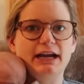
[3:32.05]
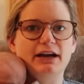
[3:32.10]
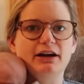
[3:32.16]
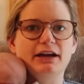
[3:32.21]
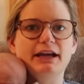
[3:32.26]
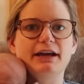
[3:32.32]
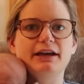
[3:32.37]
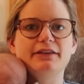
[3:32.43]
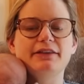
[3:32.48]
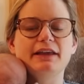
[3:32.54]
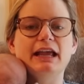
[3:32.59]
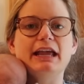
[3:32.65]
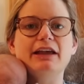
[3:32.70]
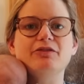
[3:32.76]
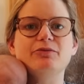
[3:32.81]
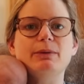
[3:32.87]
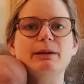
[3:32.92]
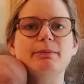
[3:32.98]
area, they
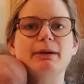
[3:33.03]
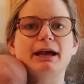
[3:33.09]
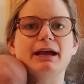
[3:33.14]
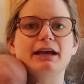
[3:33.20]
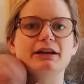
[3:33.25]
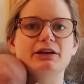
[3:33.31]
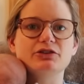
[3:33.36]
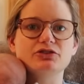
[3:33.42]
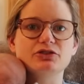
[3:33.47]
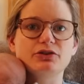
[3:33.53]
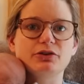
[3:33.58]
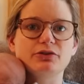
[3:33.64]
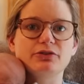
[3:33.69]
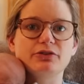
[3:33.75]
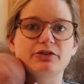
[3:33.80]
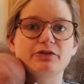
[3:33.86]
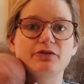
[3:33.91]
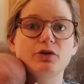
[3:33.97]
gave me my initial
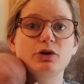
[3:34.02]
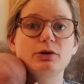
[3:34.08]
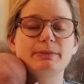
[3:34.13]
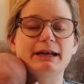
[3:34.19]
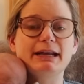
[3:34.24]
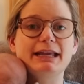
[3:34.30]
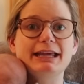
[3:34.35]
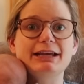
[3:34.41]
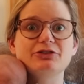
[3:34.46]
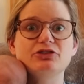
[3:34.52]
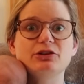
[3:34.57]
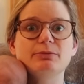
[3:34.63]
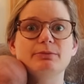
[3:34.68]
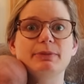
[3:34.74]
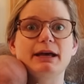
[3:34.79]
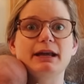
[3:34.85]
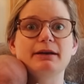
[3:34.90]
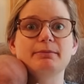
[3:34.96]
doses of oral medication,
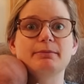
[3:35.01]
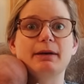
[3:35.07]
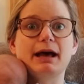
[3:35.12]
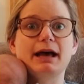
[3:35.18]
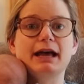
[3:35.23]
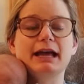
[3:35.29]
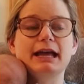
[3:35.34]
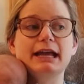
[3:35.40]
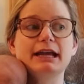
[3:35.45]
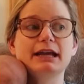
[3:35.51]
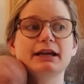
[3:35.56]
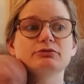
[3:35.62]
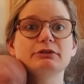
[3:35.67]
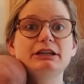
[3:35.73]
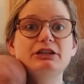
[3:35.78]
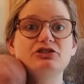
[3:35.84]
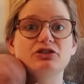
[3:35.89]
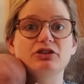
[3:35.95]
but my
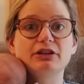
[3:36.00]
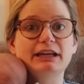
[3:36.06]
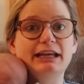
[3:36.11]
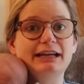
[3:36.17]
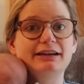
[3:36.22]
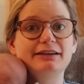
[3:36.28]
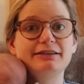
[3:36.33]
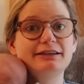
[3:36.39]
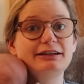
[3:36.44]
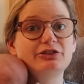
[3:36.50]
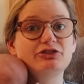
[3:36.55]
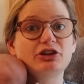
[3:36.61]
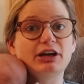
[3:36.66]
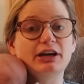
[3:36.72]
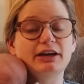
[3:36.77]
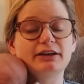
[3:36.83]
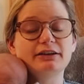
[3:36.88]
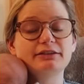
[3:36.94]
regional
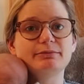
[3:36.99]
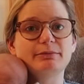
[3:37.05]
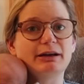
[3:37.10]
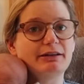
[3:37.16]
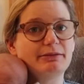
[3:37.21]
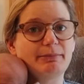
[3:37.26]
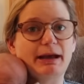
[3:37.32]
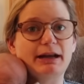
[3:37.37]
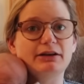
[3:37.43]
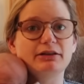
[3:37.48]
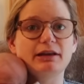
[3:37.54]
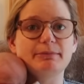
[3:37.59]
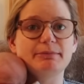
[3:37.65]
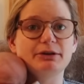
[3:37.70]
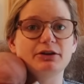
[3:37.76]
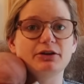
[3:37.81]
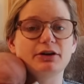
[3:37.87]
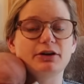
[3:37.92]
anesthesia, my spinal
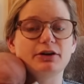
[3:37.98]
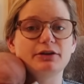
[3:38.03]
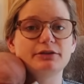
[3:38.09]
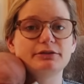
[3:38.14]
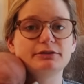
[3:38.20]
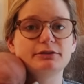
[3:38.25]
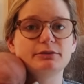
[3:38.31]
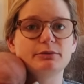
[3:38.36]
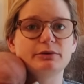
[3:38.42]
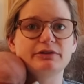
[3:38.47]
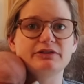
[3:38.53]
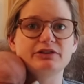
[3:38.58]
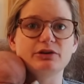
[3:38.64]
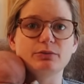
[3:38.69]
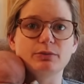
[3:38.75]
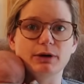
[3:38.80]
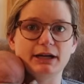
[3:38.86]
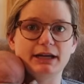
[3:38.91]
epidural, was
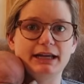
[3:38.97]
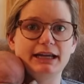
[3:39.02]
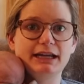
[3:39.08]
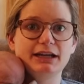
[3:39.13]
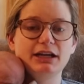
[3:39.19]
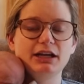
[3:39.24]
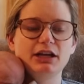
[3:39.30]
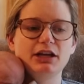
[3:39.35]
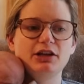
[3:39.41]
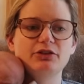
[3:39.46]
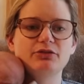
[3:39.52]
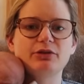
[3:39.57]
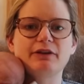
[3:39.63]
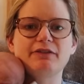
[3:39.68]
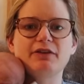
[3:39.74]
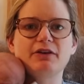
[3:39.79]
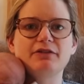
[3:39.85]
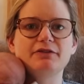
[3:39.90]
still working. So
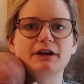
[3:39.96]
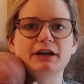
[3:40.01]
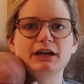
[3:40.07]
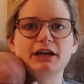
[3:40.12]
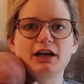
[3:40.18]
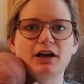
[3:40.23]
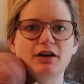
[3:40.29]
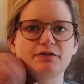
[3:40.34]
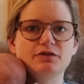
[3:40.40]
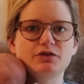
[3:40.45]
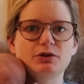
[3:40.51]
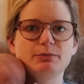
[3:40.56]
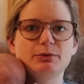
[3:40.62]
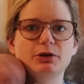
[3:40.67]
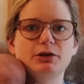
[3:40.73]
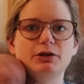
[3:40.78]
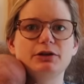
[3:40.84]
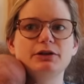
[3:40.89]
I felt very
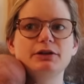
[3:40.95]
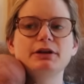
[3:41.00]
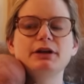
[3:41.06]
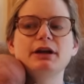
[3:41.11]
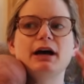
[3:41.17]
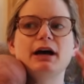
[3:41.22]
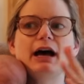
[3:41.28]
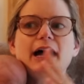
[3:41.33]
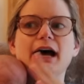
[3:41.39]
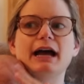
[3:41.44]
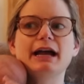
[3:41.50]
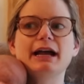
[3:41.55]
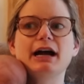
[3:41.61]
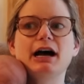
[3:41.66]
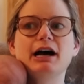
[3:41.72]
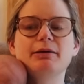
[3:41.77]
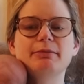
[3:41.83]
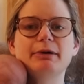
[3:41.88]
comfortable. I
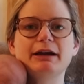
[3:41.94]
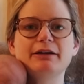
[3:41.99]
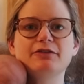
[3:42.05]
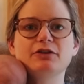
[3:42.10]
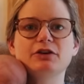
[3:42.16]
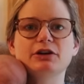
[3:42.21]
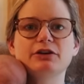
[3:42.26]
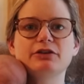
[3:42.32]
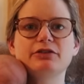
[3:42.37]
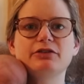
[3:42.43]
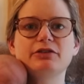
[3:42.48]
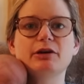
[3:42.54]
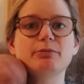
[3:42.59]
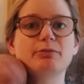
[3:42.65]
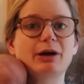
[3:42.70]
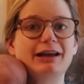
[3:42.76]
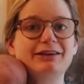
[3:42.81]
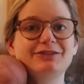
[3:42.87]
got my first
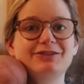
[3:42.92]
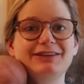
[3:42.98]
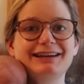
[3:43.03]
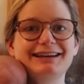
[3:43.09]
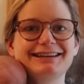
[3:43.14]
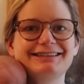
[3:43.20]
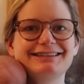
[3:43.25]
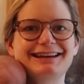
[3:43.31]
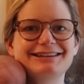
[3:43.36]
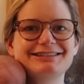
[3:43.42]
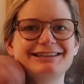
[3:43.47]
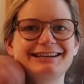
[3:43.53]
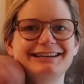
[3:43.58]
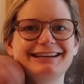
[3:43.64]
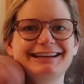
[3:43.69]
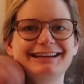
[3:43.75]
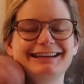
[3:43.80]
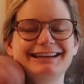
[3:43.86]
breastfeeding
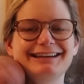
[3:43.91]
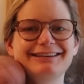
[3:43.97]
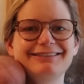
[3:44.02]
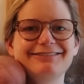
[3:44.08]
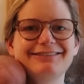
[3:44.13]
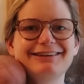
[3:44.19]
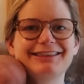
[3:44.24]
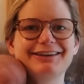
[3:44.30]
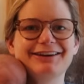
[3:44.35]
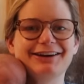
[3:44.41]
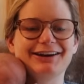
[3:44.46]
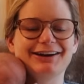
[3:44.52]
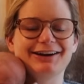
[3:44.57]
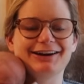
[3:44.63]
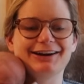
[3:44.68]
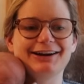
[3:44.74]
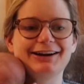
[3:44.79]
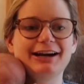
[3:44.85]
session in with
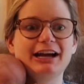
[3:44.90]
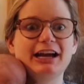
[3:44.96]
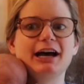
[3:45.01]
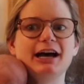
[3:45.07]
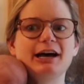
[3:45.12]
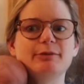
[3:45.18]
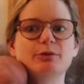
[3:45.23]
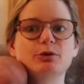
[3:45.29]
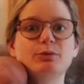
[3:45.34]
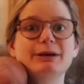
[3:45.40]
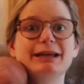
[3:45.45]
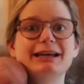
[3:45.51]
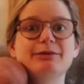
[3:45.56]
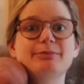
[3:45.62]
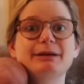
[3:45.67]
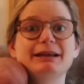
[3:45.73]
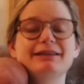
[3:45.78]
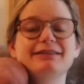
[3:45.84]
her. We
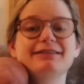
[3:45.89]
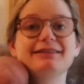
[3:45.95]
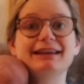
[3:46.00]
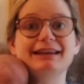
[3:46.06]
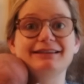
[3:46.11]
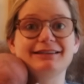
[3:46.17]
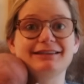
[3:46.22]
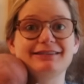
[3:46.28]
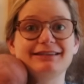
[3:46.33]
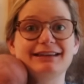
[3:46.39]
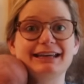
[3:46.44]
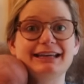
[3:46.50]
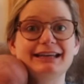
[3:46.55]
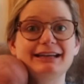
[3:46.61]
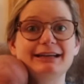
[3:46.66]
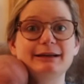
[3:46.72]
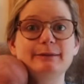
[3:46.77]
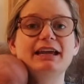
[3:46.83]
had been skin to
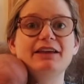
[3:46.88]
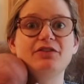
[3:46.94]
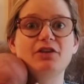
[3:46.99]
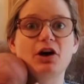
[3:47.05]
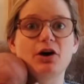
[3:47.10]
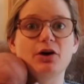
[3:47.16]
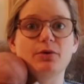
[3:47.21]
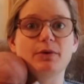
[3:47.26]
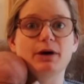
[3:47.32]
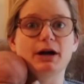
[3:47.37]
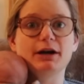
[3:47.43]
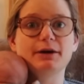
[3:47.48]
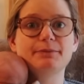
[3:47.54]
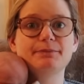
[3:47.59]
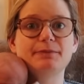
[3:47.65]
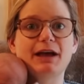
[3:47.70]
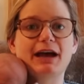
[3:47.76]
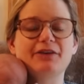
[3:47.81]
skin in the
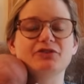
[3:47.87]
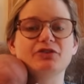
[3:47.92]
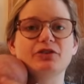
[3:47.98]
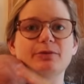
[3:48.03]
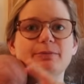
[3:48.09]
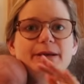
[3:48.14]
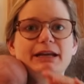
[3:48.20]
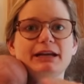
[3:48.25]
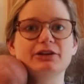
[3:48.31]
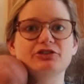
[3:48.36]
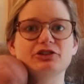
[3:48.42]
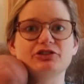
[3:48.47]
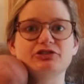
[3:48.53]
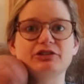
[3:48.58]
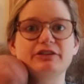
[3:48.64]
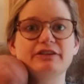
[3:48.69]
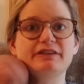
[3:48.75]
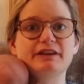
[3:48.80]
OR after the
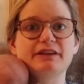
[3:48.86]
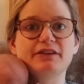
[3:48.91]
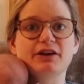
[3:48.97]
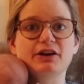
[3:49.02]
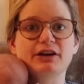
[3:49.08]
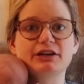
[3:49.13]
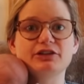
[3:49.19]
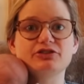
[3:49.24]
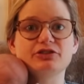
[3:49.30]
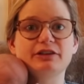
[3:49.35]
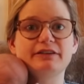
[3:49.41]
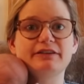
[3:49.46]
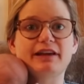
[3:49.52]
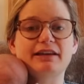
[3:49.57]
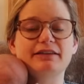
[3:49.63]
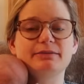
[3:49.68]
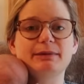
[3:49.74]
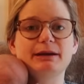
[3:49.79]
pediatricians did their initial
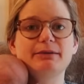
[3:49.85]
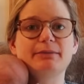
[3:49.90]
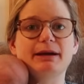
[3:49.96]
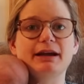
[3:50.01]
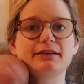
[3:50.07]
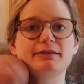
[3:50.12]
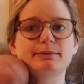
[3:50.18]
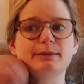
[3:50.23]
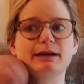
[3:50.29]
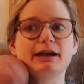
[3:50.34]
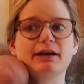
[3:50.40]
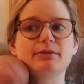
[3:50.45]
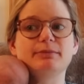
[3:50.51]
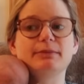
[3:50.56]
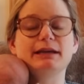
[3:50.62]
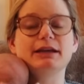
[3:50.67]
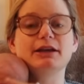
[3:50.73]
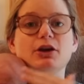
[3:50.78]
assessment. My husband
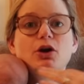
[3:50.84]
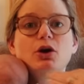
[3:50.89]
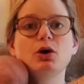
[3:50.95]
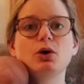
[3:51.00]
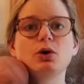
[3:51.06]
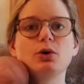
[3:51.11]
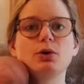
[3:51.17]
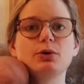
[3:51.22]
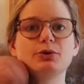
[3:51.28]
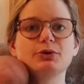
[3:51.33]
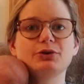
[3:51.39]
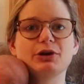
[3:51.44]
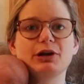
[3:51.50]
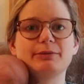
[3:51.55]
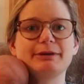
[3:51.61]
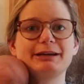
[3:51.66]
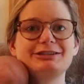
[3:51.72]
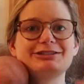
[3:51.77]
helped me hold her on my